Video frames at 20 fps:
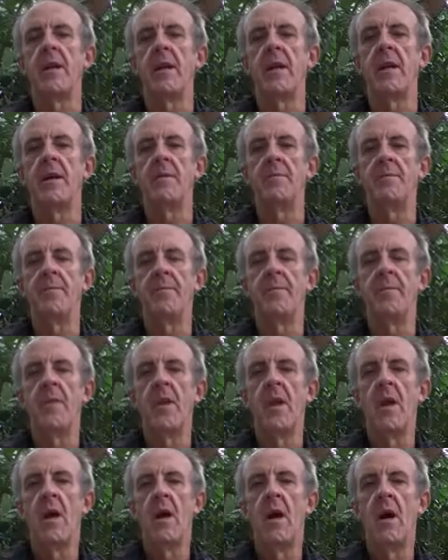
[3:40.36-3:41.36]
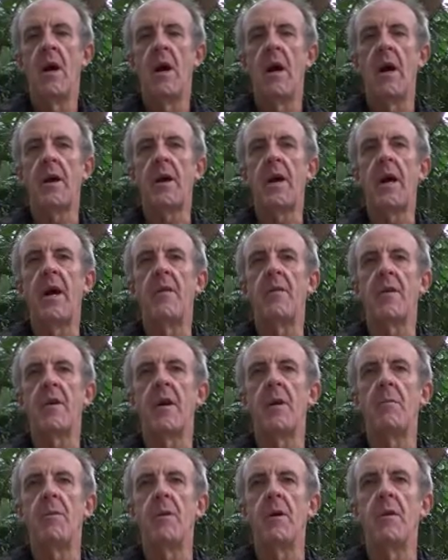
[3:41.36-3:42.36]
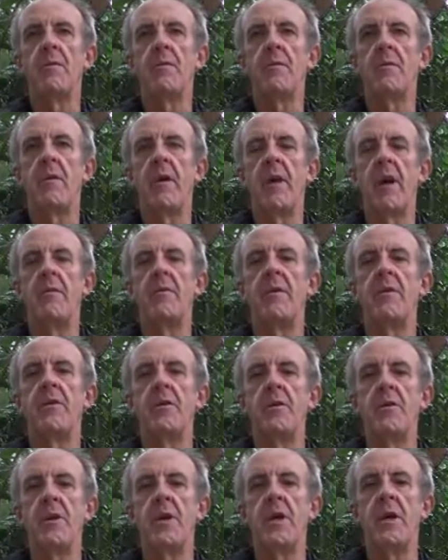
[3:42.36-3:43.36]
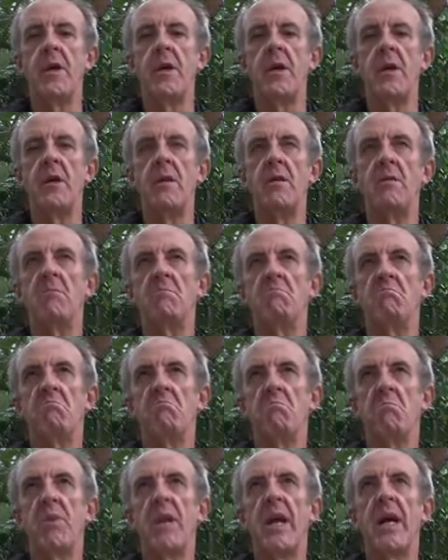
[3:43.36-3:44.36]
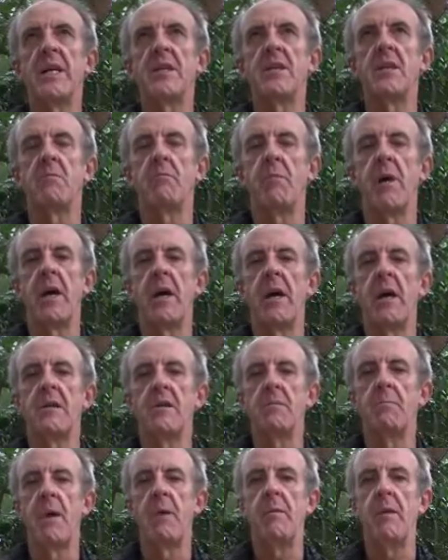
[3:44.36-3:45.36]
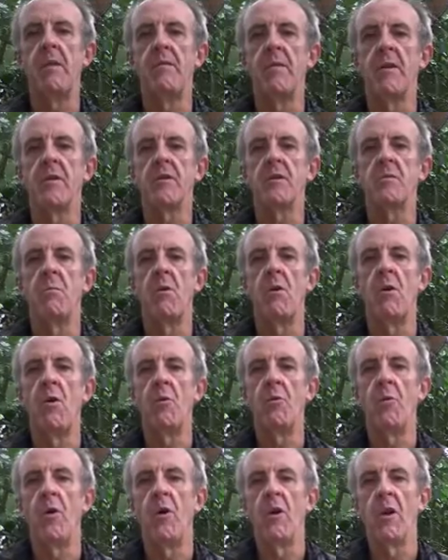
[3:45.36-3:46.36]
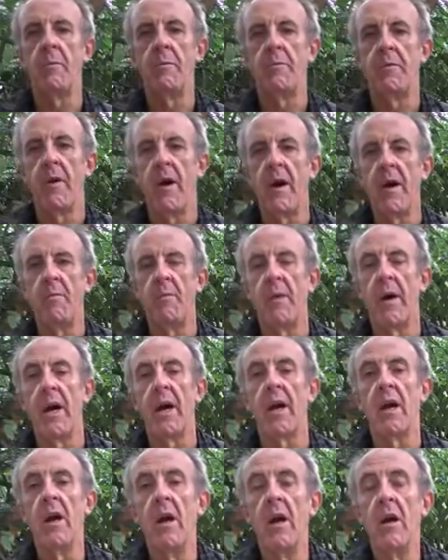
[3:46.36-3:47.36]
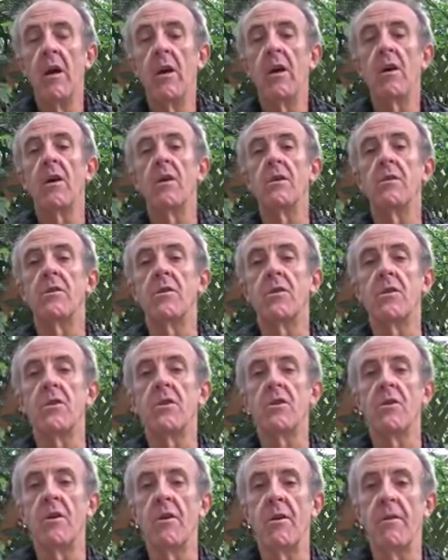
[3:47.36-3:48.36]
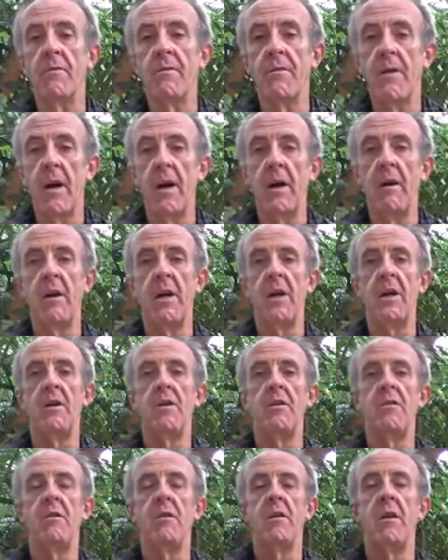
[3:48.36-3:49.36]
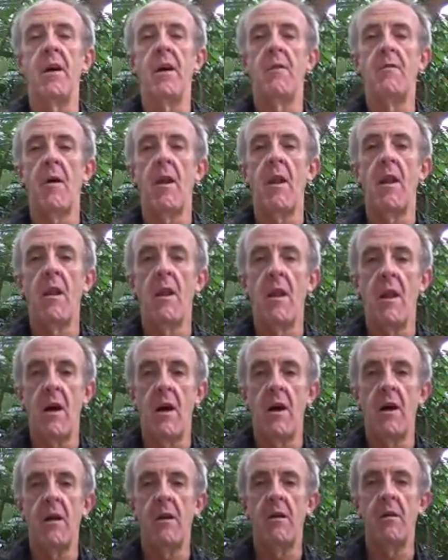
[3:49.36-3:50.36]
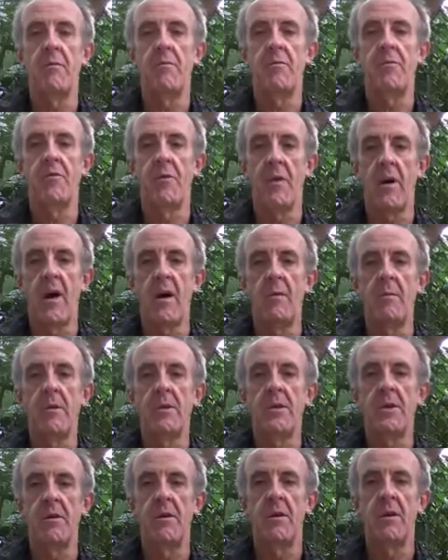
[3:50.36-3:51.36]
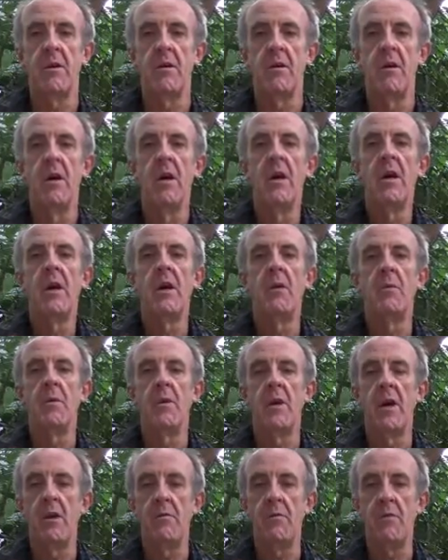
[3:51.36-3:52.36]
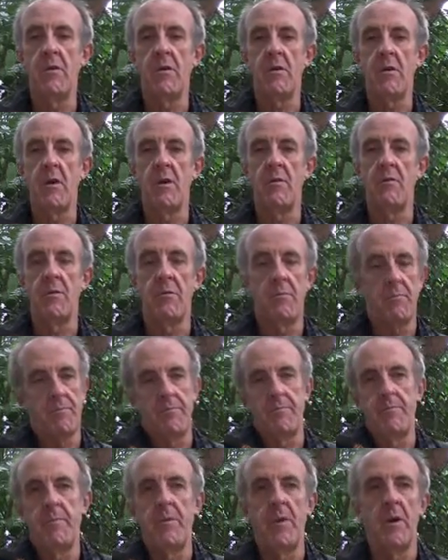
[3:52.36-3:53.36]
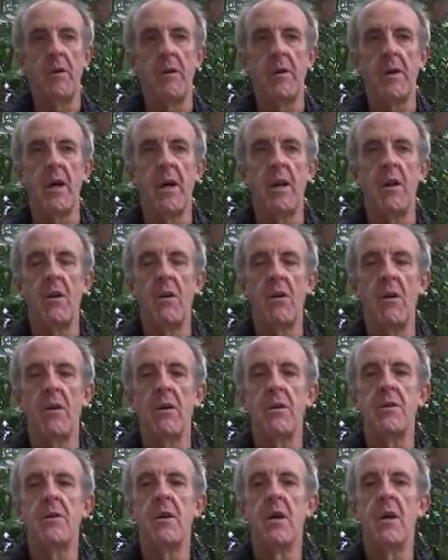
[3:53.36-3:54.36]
in, I could have a couple of heavy-duty plastic bags, maybe even a small roll-up dry bag, because to start a fire here, you need to have a lot of dry material. And whenever if you're kind of lost,